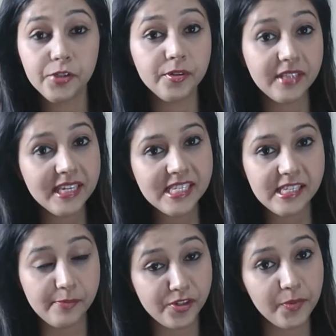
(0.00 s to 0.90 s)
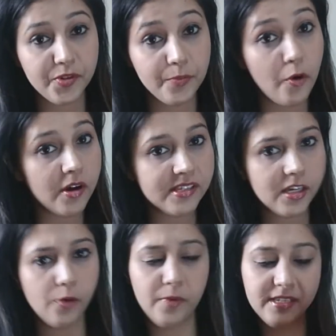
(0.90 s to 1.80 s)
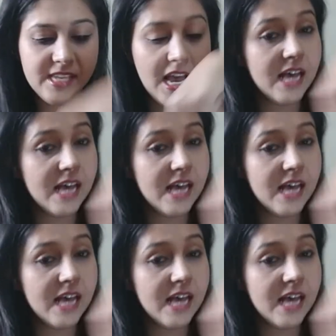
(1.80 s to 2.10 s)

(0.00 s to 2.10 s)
to this subscription box service